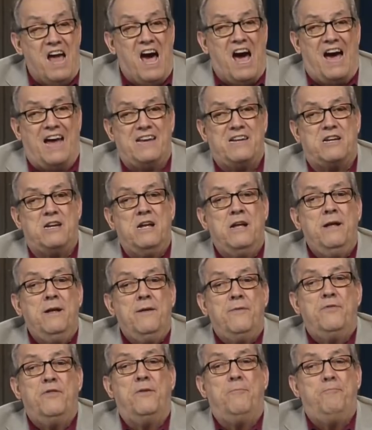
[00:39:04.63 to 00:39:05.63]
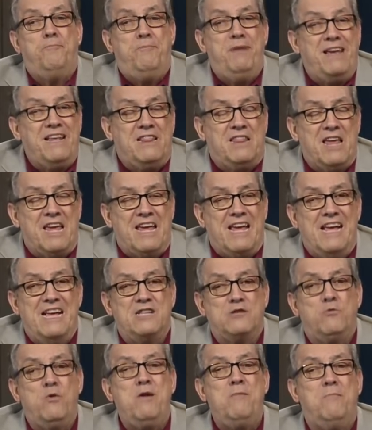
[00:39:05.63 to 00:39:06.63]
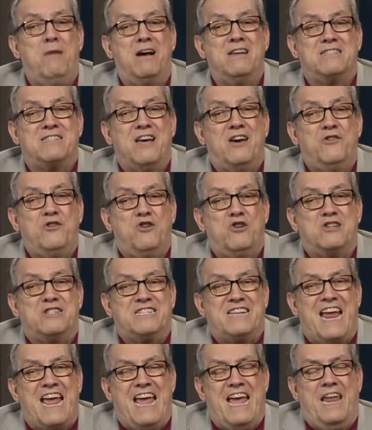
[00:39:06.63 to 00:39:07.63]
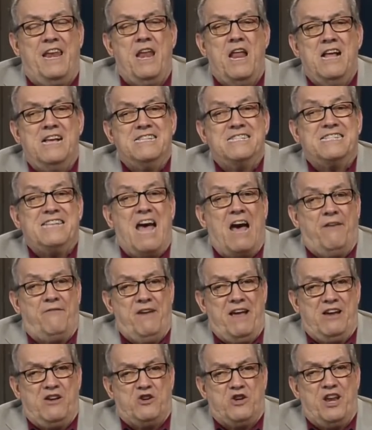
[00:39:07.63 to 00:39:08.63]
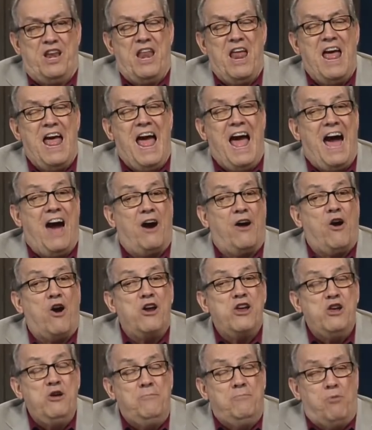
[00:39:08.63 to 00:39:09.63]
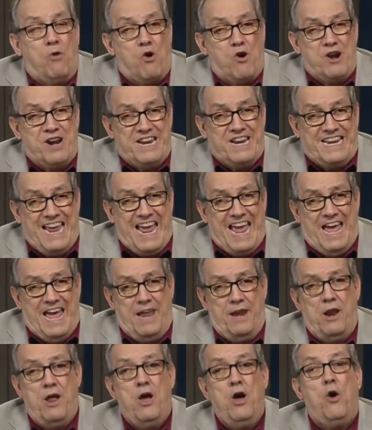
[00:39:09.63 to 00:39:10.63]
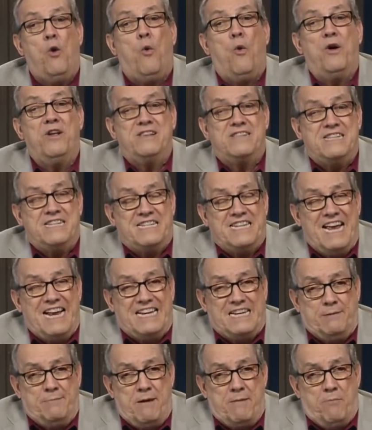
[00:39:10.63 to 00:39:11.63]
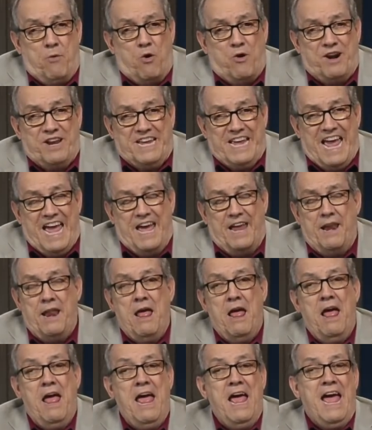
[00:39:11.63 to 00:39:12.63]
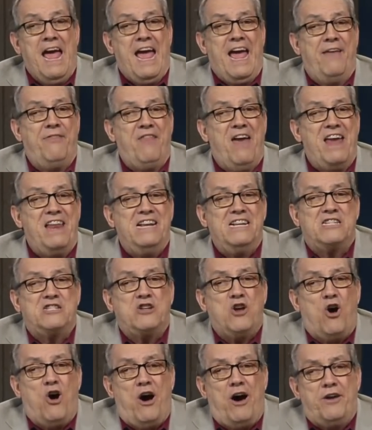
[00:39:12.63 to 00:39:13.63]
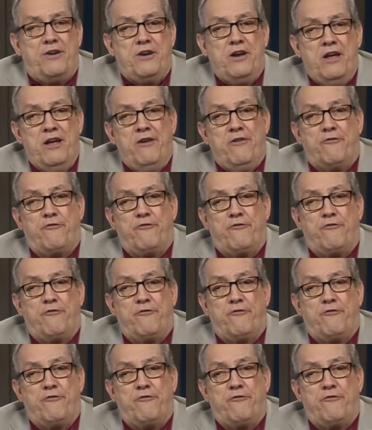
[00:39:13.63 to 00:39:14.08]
not, the big thing is we must understand salvation. How are you born again? What does it take to be born again? And that is taught